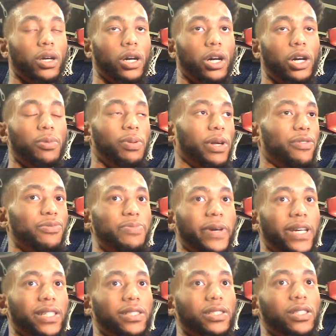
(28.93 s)
Play with
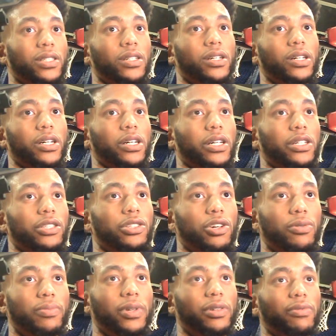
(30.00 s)
pace.
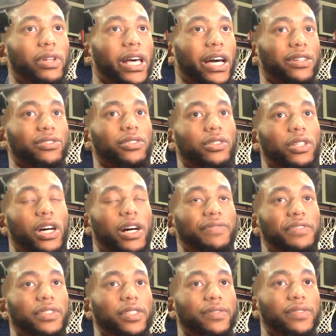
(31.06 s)
Don't be relaxed on the
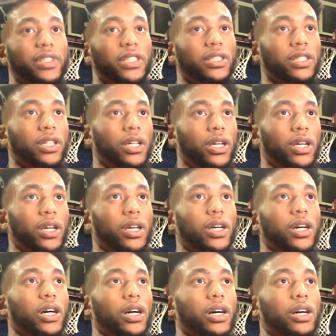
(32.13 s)
offensive
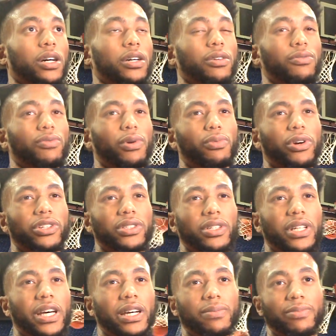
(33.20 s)
end. We worked
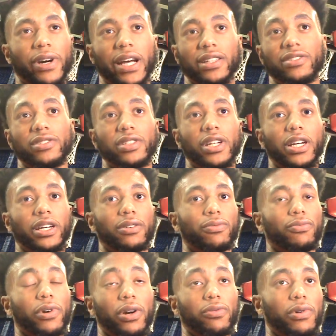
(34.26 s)
on that in practice today,
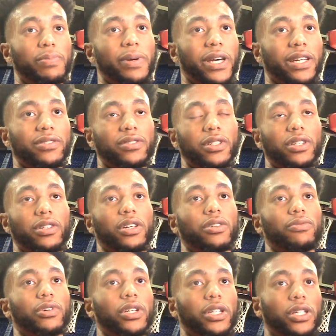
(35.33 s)
running with pace, and it
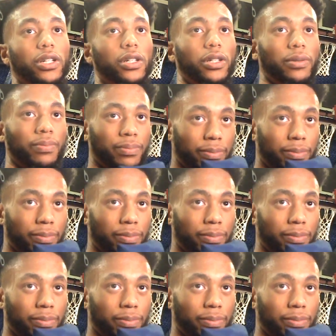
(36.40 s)
looked really good.